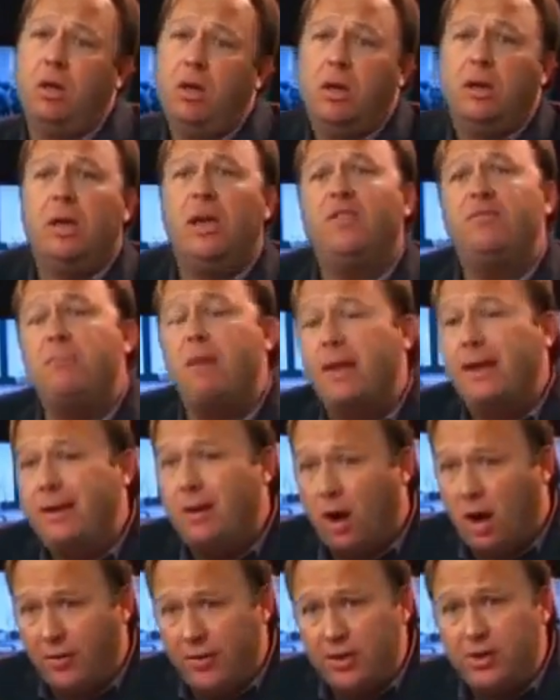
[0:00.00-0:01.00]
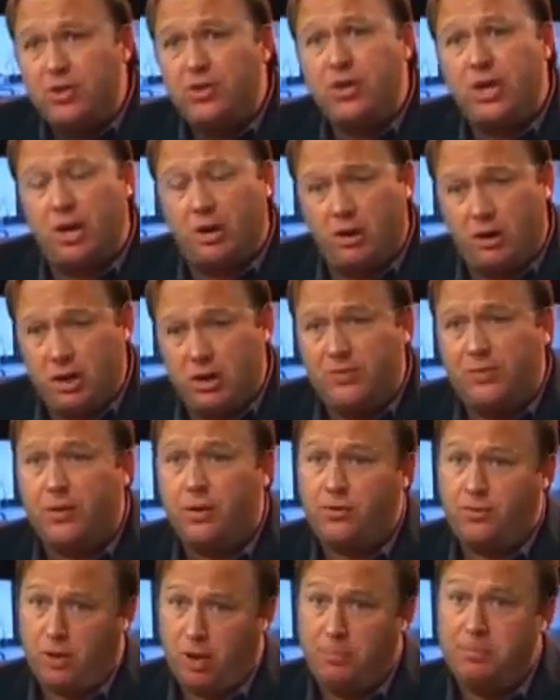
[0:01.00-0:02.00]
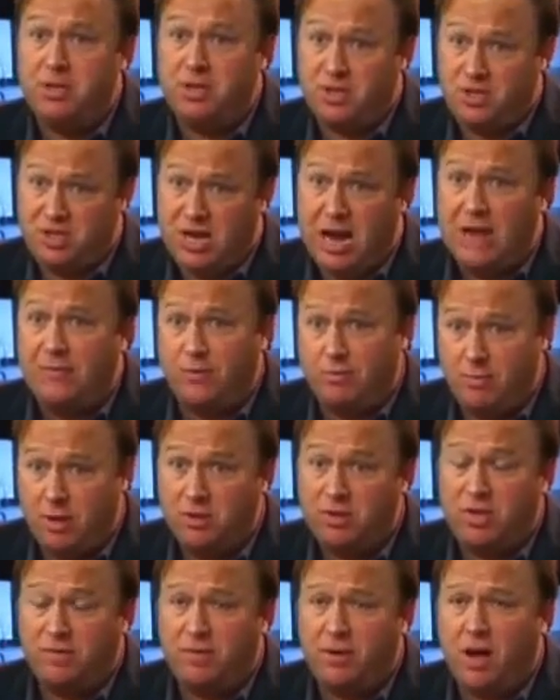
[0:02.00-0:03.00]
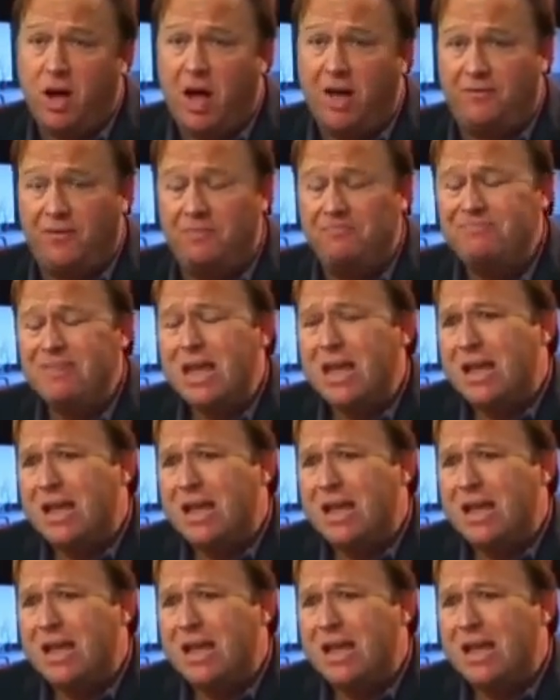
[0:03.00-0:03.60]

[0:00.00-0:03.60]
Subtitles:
give money to all these charities for the troops that siphon most of it off, and,